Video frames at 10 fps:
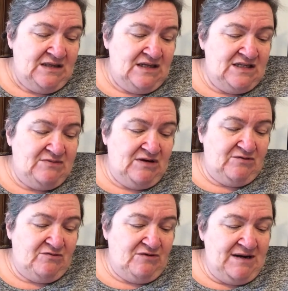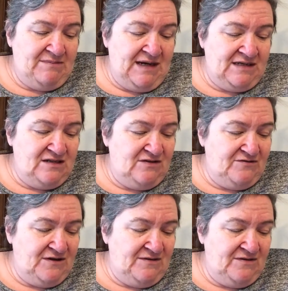Then she went right back to the
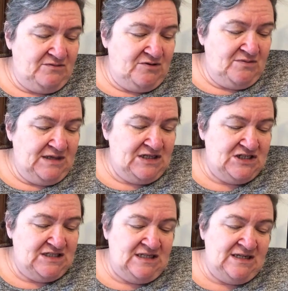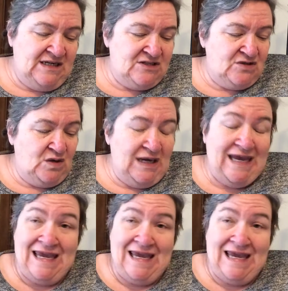front of the room and she didn't answer